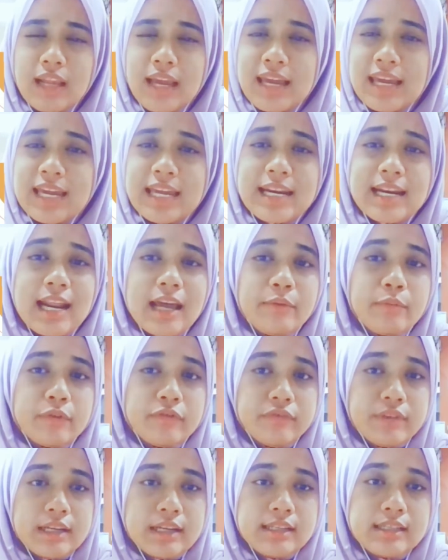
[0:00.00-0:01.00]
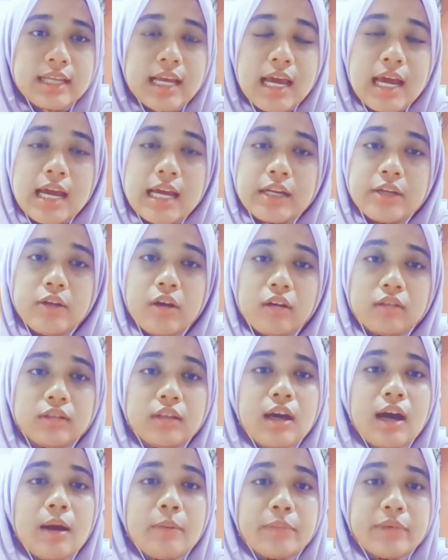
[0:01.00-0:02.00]
In line with this, the author
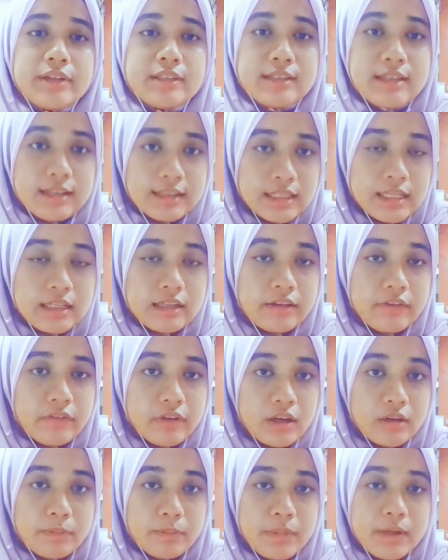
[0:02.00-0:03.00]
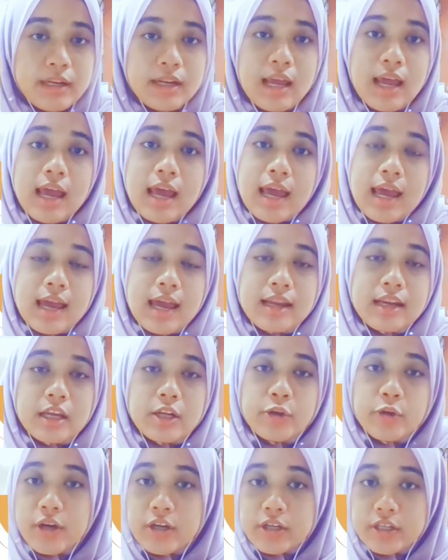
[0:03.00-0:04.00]
are presently developing an
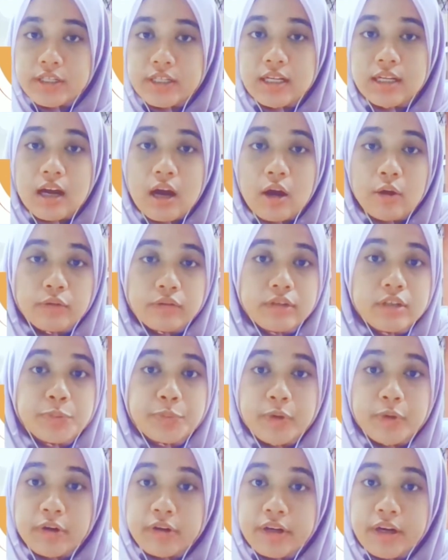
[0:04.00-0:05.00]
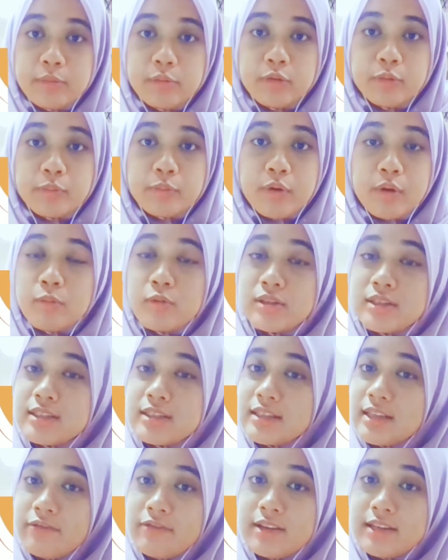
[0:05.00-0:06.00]
educational outreach program to promote
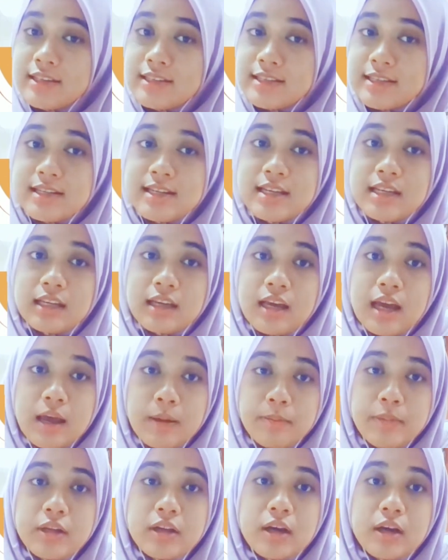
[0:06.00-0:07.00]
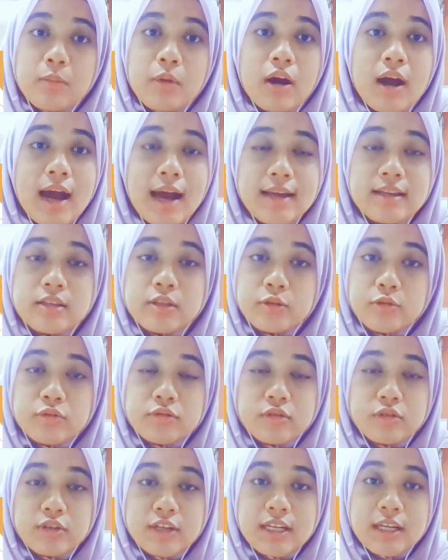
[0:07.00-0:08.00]
safe listening habit among high school
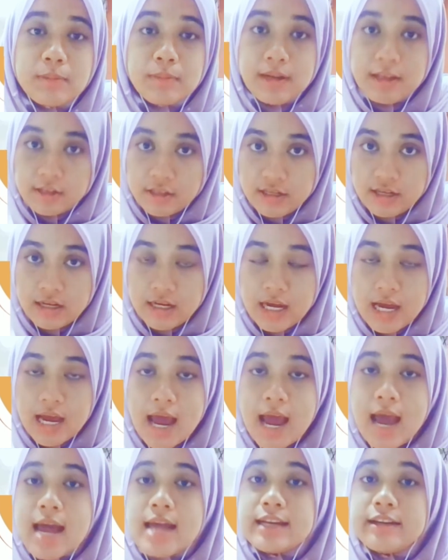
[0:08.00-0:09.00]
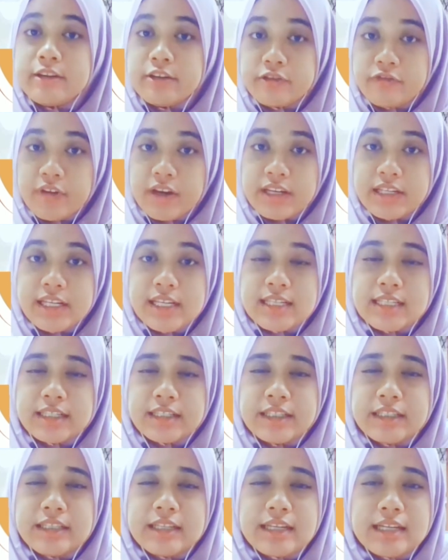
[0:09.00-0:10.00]
students in Malaysia. This finding is
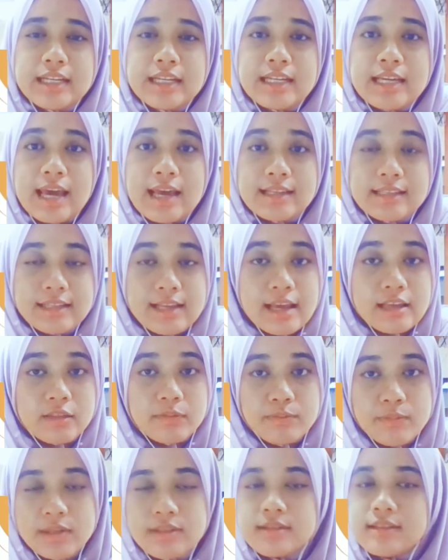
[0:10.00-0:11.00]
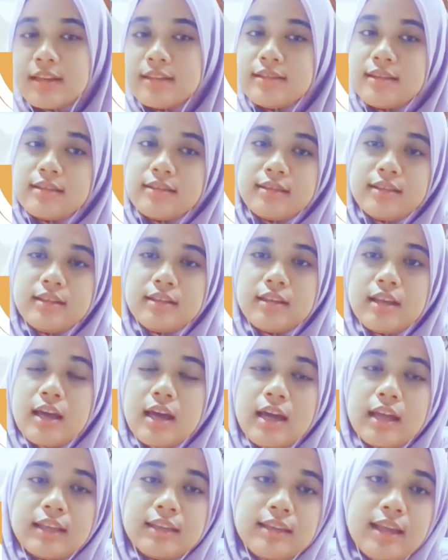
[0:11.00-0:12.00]
critically as it has been suggested
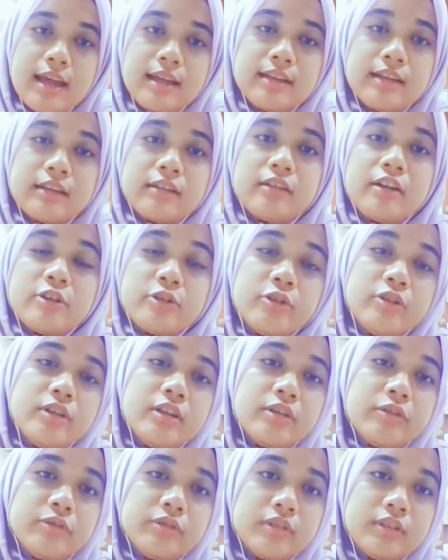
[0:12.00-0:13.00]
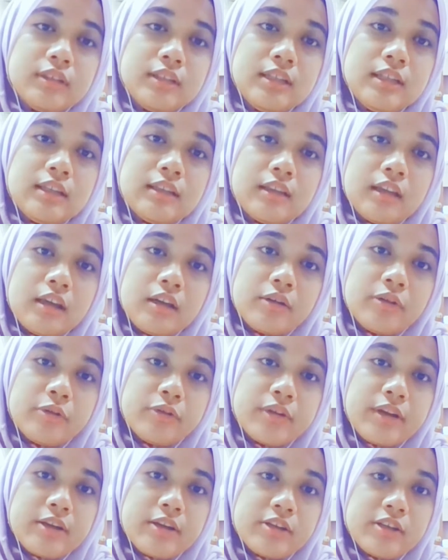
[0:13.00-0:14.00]
that the threshold
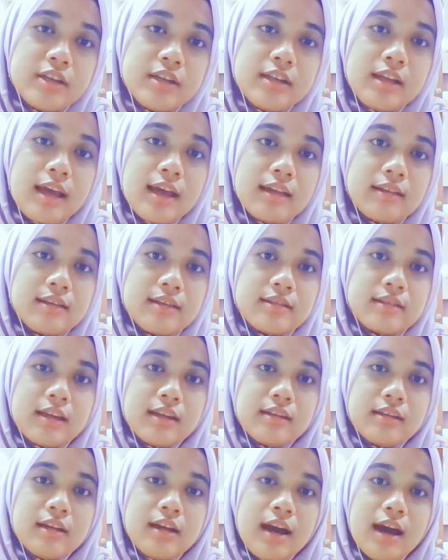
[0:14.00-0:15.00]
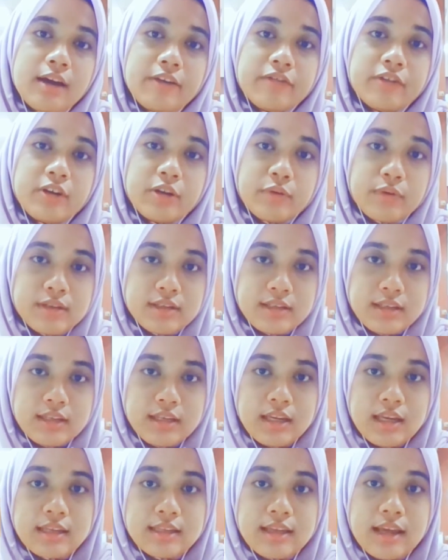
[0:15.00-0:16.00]
deterioration at a standard high frequency
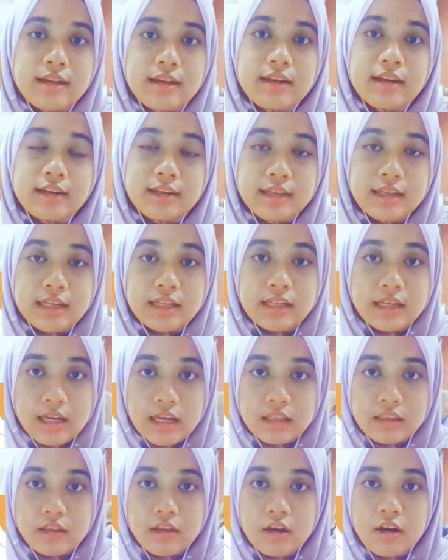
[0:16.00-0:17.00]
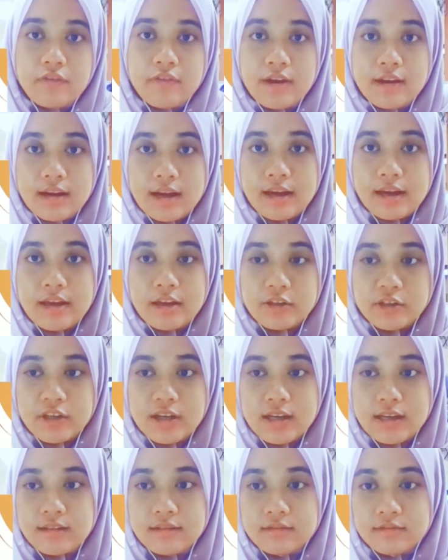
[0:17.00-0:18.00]
is an early indicator of an
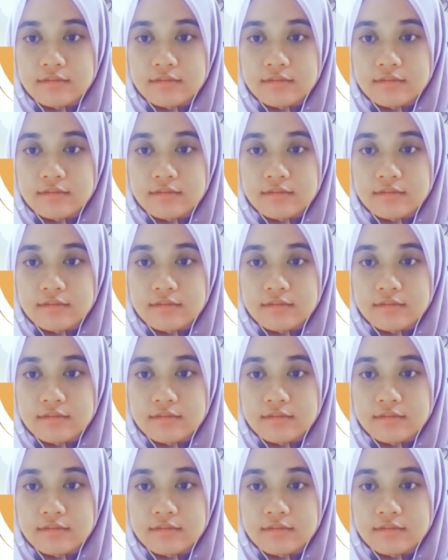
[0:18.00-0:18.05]
IHL.